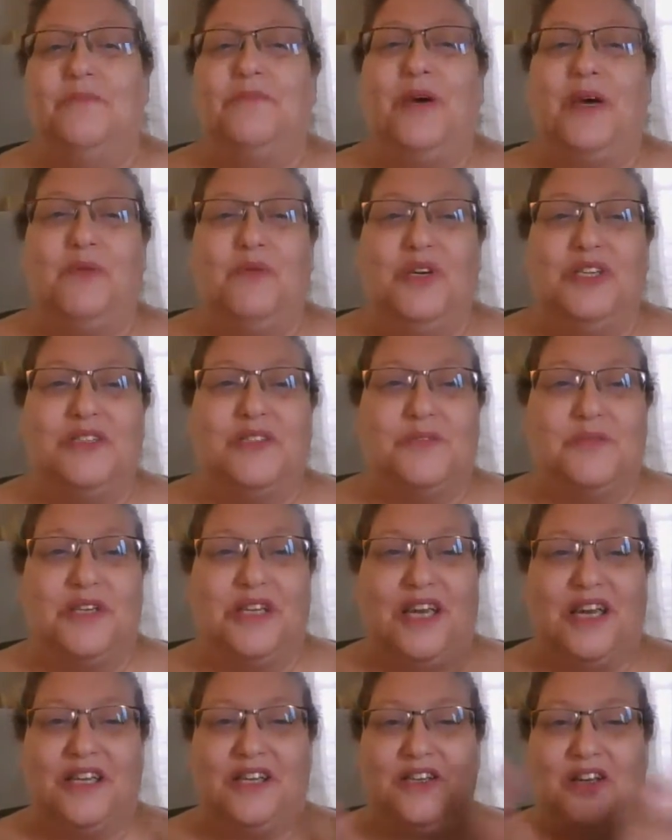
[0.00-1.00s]
But once
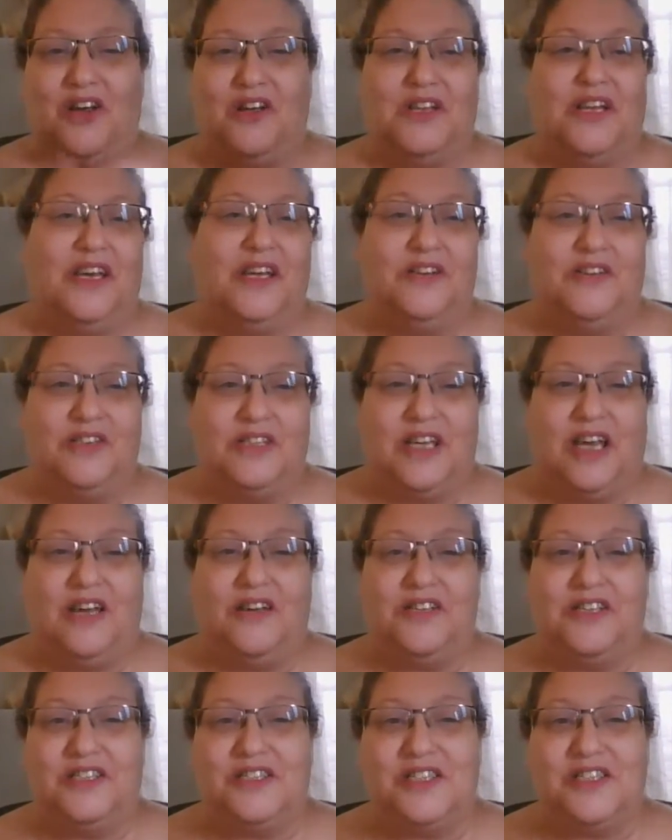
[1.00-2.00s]
we got it all ironed
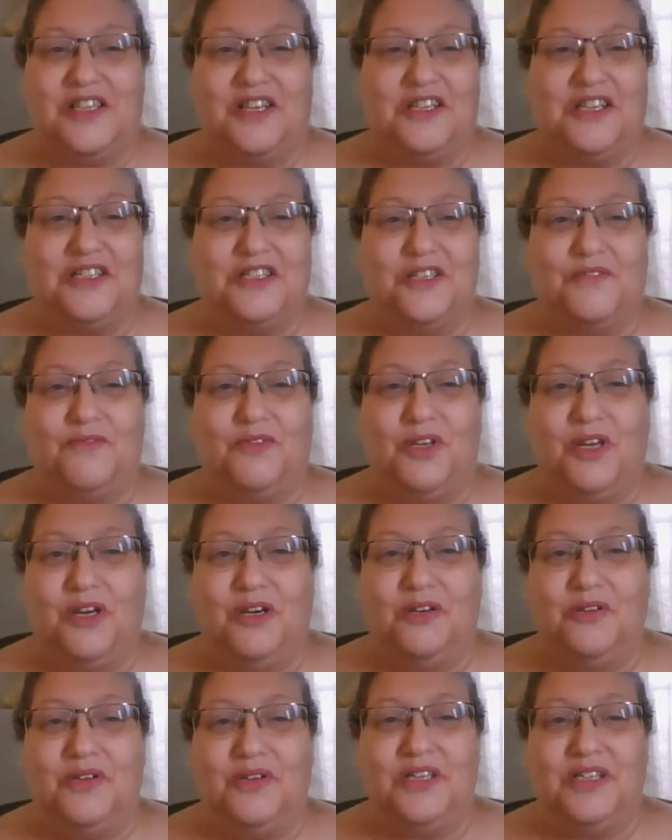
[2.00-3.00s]
out, it started to
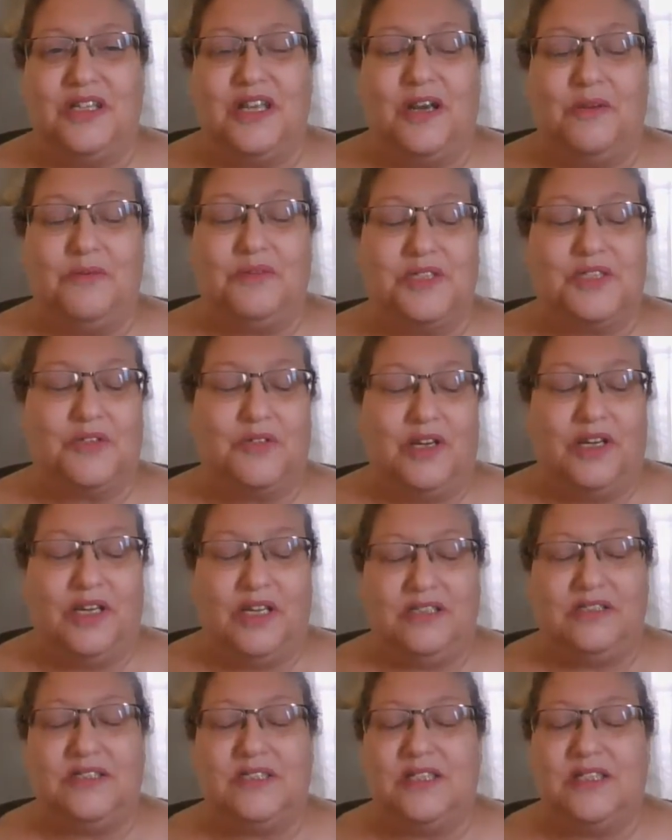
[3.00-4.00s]
flow, and that was
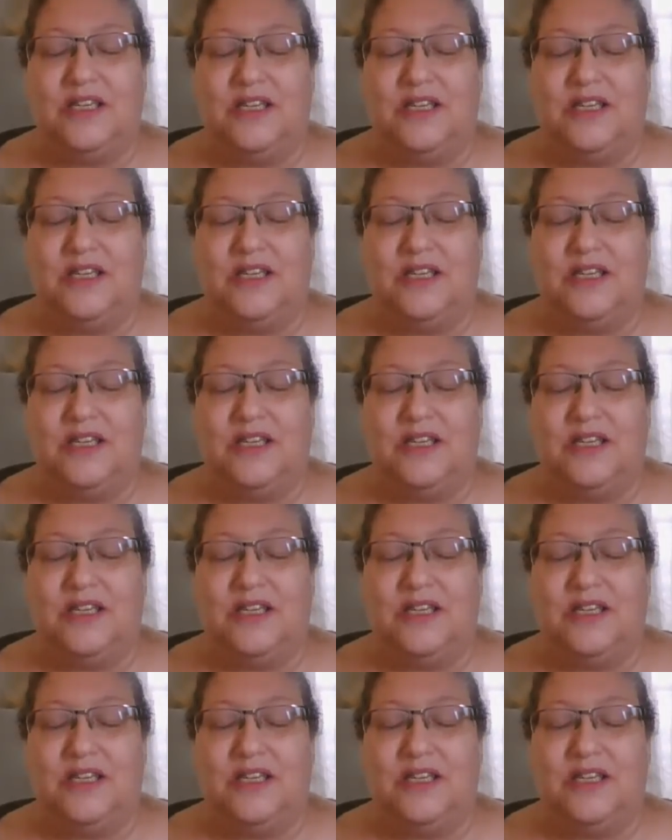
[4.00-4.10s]
great.